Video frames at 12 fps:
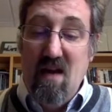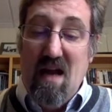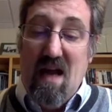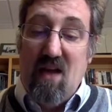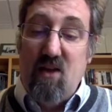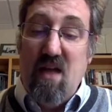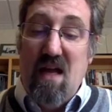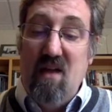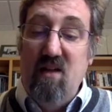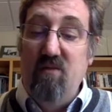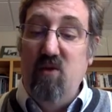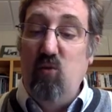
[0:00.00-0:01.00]
At the
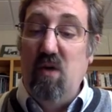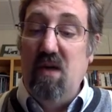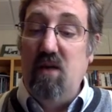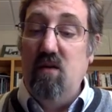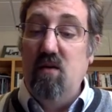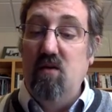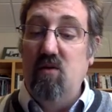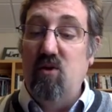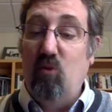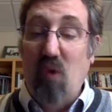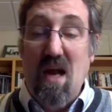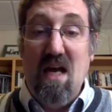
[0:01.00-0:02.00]
end of the week, the
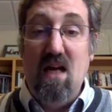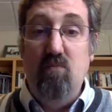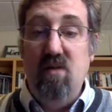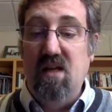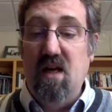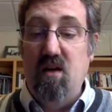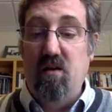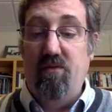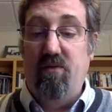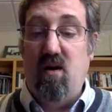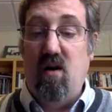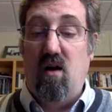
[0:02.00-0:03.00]
rain began to
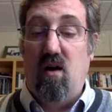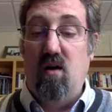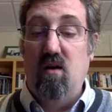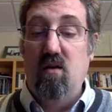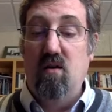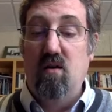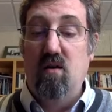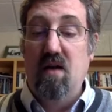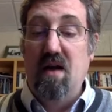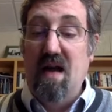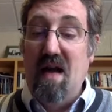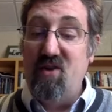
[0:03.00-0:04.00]
fall,
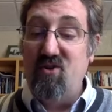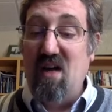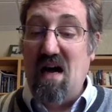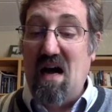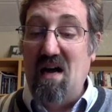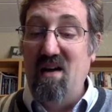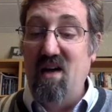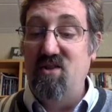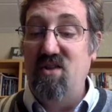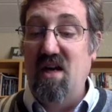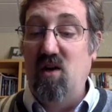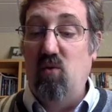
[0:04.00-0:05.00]
as God had
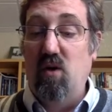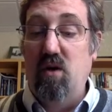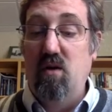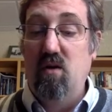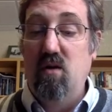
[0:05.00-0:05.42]
said it would.